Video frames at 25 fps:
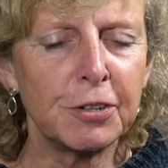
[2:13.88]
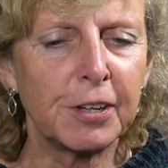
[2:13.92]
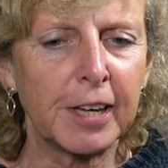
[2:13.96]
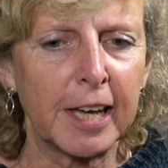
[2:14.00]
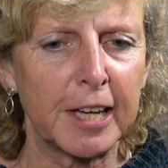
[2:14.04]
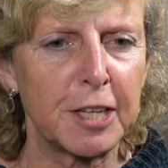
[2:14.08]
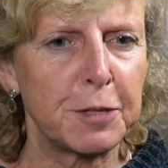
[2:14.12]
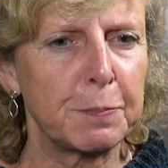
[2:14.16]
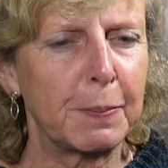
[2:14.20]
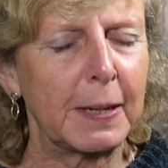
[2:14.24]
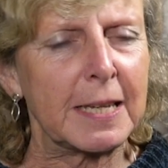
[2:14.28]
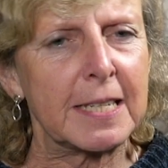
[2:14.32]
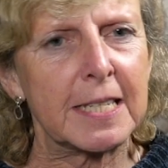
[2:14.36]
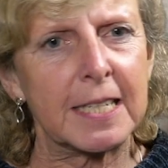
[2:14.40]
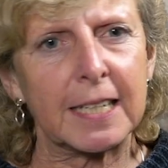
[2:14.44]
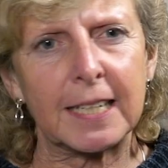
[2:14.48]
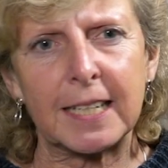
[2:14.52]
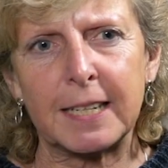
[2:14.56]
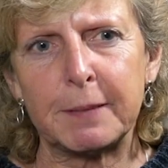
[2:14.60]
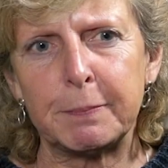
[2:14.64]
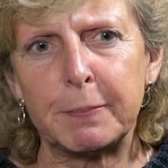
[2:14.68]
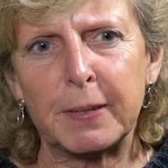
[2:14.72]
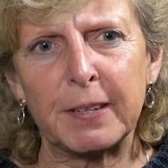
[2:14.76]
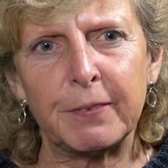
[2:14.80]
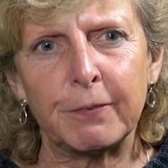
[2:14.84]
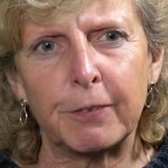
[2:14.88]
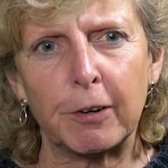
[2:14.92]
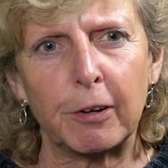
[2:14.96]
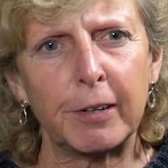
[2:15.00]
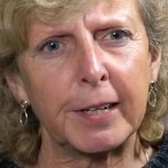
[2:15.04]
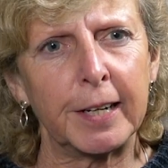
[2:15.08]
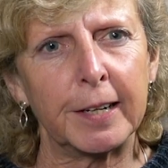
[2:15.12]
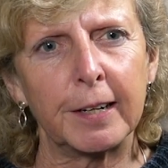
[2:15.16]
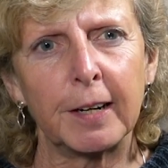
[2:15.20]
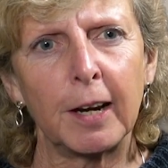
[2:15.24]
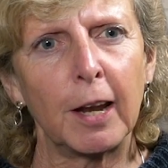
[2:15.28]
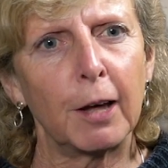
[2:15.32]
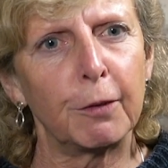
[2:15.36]
UK has basically been very
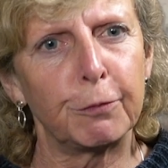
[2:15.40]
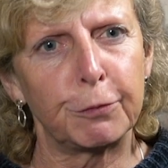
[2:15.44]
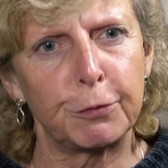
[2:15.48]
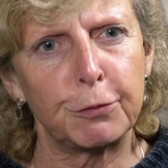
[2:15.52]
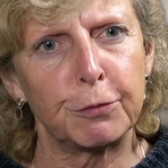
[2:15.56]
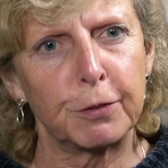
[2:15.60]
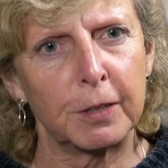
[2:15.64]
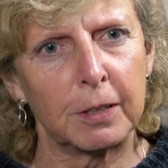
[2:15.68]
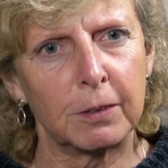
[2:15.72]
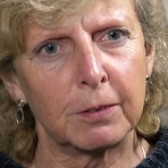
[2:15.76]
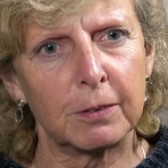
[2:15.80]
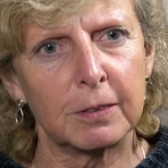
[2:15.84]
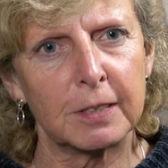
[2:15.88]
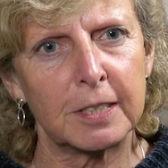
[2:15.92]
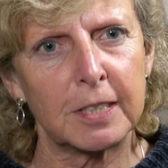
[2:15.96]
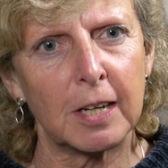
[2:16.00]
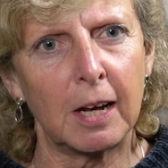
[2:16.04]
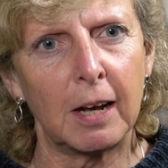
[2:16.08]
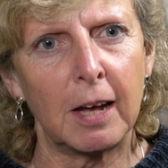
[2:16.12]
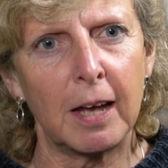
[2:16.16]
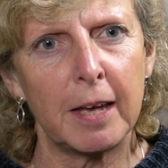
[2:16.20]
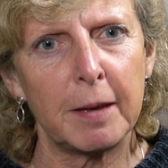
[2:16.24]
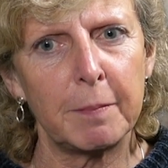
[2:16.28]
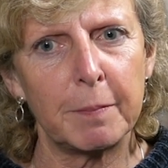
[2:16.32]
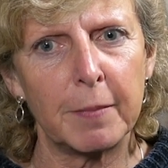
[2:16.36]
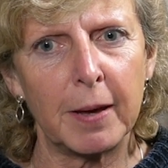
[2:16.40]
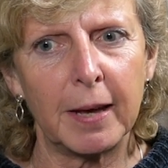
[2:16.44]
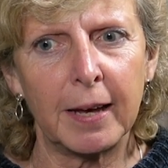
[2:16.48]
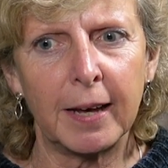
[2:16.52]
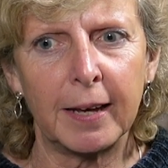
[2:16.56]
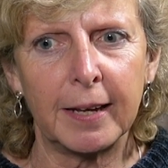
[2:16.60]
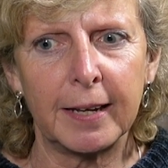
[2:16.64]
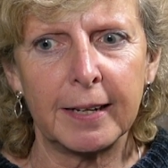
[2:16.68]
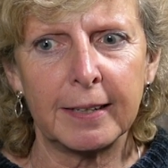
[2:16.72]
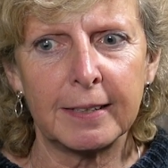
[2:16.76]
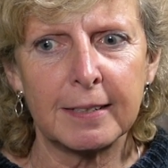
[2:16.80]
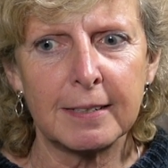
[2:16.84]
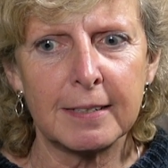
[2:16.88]
unloved for a long time,
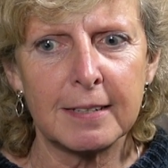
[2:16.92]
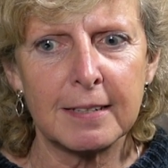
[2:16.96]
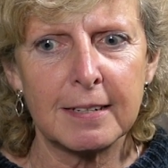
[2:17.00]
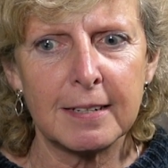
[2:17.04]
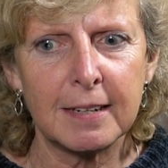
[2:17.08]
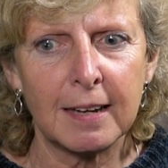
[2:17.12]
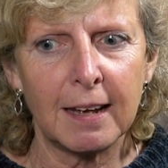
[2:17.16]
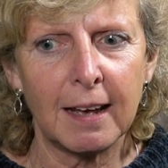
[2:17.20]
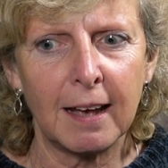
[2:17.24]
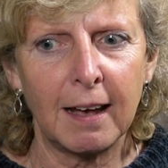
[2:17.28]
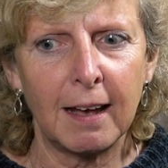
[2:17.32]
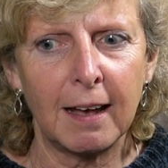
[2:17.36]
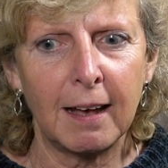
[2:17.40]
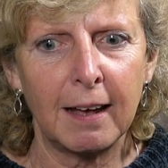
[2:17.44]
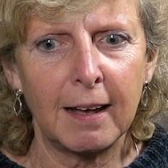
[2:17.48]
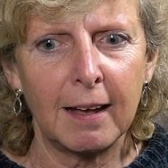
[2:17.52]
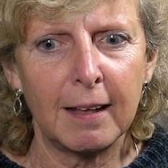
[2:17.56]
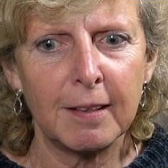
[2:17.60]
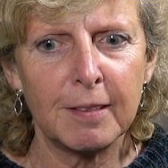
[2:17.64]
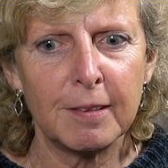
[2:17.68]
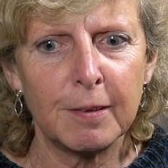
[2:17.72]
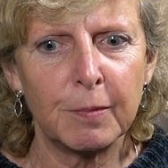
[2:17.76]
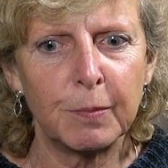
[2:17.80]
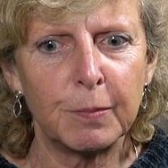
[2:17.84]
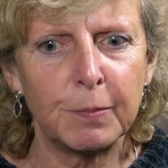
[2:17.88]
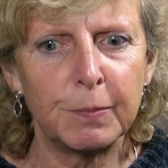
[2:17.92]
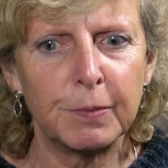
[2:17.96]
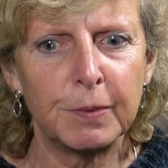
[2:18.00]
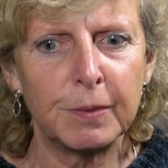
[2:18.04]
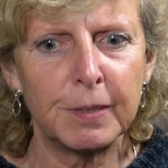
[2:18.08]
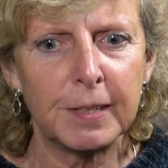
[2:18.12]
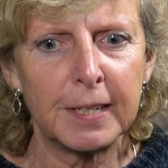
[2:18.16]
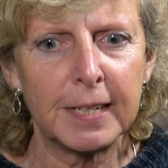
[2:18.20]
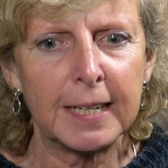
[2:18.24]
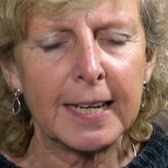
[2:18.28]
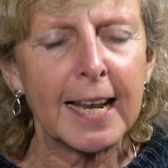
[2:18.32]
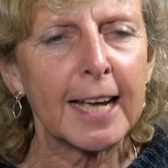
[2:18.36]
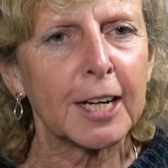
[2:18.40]
and
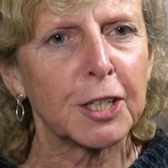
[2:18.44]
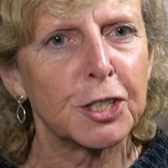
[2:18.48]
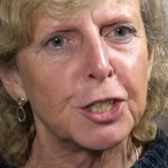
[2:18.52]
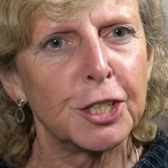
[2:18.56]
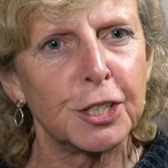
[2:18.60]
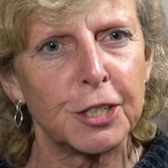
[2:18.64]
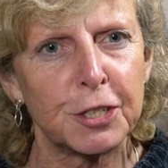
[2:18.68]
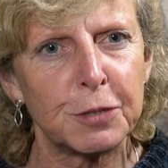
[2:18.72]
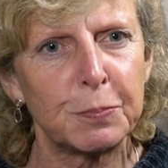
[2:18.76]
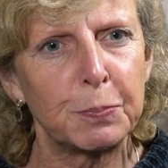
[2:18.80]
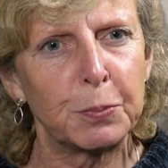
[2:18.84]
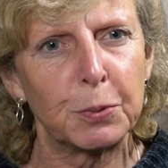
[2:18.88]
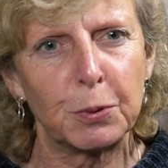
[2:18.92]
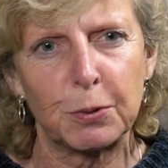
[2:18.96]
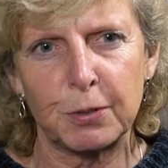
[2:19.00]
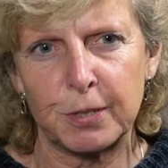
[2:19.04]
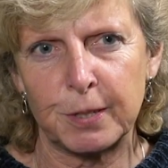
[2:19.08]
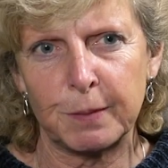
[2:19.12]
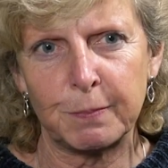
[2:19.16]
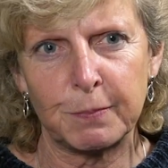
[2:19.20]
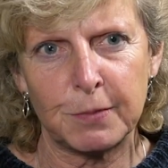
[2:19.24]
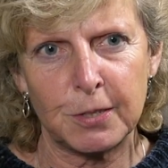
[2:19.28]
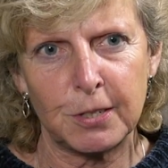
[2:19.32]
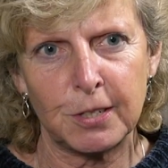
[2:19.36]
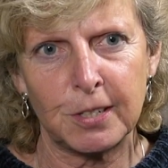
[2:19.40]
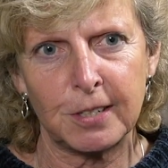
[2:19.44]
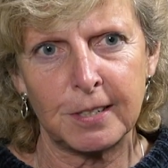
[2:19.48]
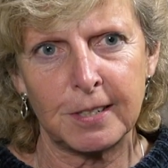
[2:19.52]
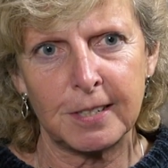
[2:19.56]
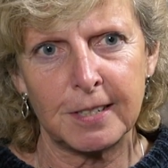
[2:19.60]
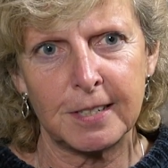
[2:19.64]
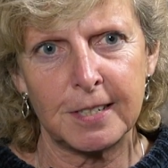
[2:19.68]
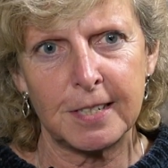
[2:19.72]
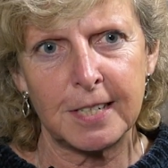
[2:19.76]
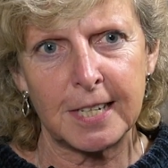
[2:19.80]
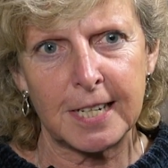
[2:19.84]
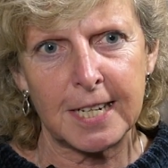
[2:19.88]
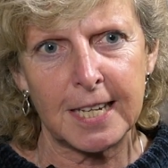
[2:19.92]
the election has brought some
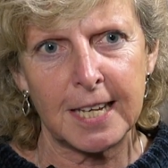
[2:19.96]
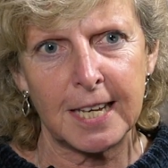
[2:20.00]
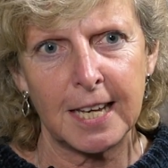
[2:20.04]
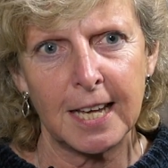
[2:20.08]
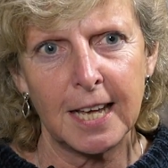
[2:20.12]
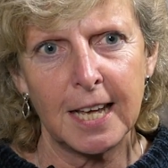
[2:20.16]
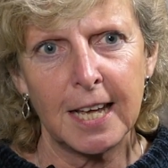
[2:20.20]
certainty.